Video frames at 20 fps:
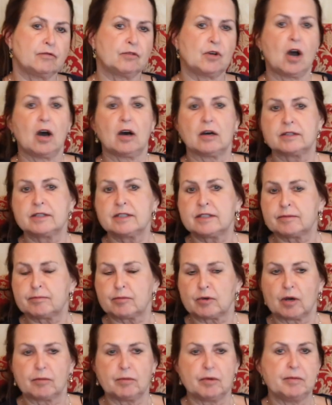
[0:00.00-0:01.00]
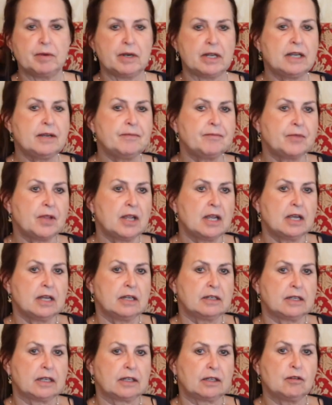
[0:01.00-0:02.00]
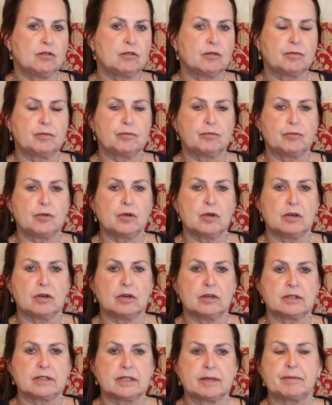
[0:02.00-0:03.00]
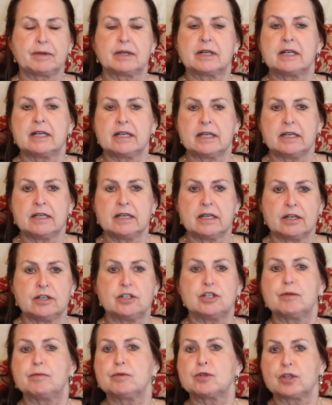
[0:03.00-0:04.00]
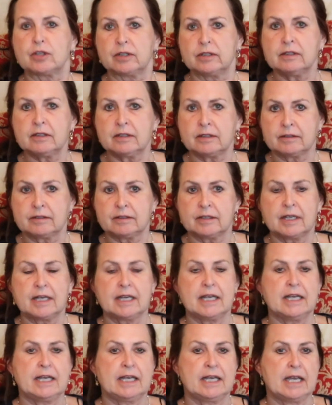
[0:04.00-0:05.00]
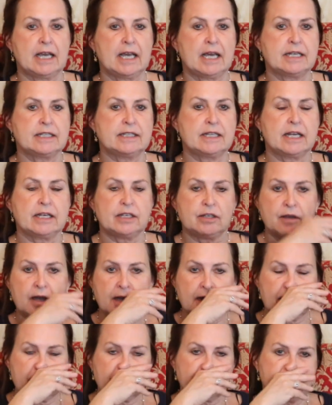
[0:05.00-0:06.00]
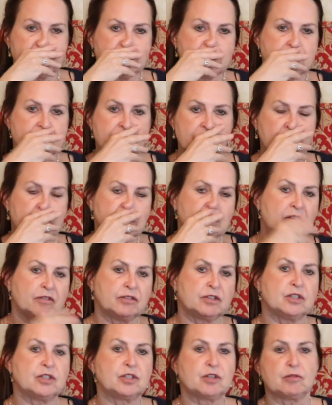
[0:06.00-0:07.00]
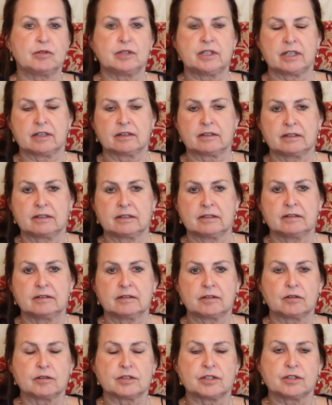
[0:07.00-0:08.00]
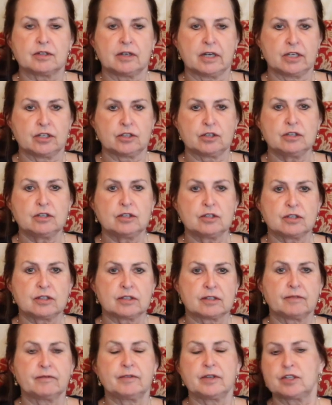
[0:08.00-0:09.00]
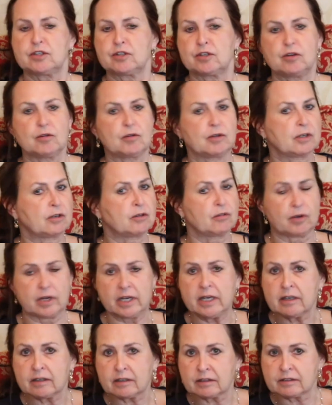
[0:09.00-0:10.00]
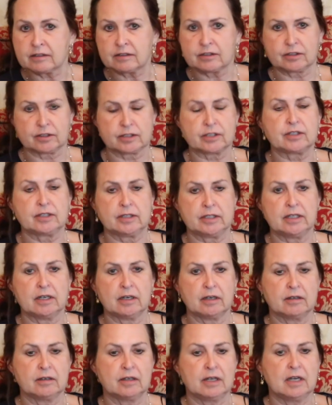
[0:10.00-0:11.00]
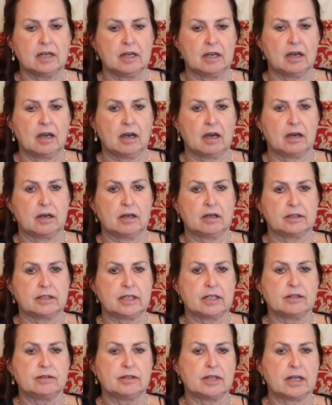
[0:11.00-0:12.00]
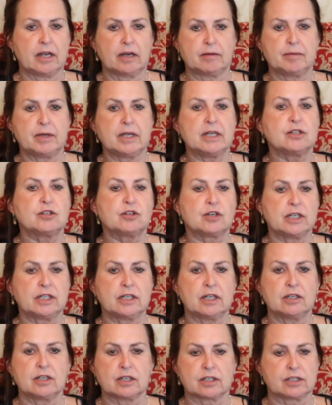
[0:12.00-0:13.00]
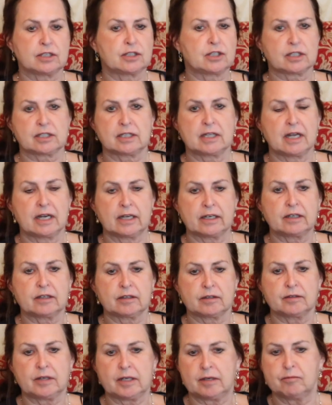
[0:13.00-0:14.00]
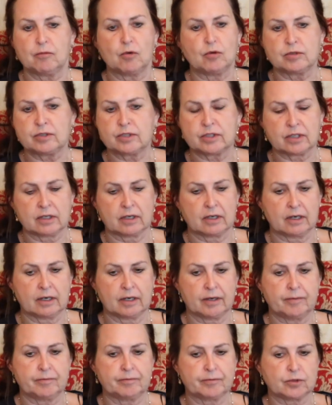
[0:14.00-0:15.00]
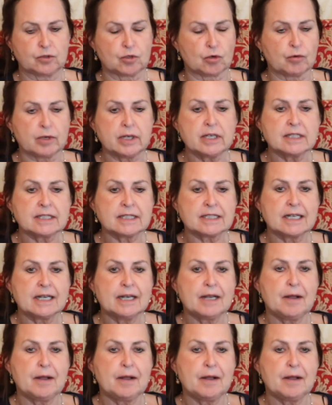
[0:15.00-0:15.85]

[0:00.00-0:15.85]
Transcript: gods probably, that look typically Egyptian, and then you have the circle of the zodiacal constellations, which look Greek. Just they are being treated just like in most drawings.